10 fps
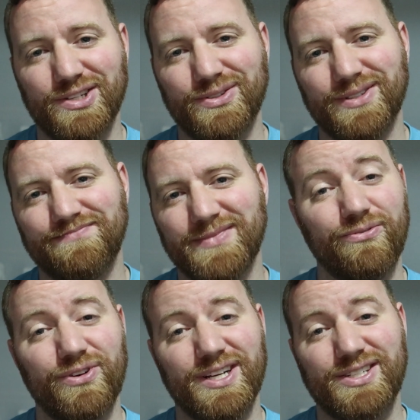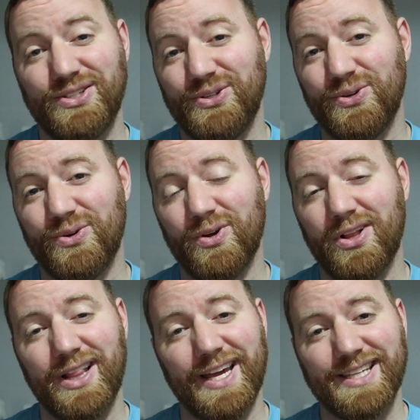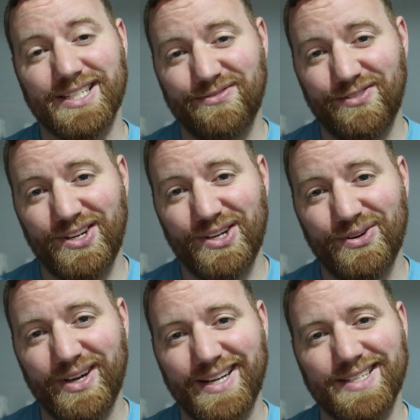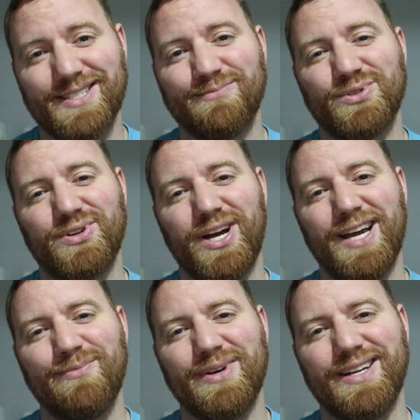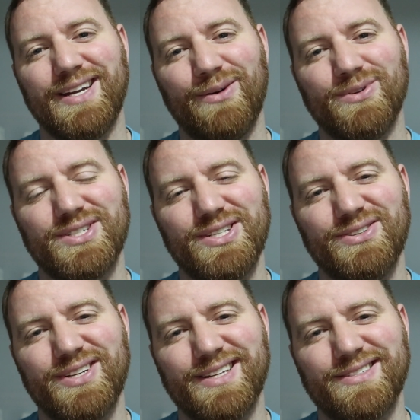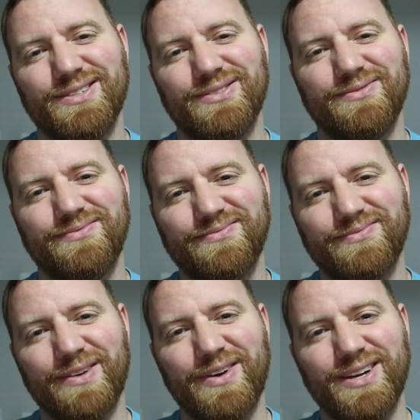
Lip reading: into it. Don't forget to like this video and subscribe, and I will see you again soon. Bye